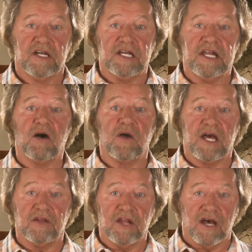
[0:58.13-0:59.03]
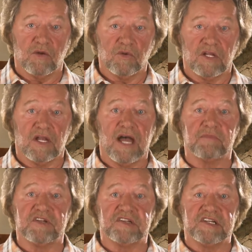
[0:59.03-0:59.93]
He now had not only
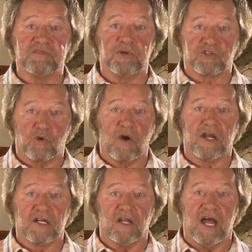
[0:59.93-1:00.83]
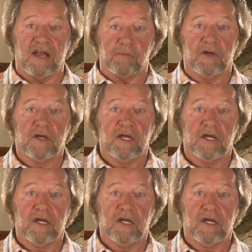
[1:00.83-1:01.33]
Lyme disease, but chronic Lyme.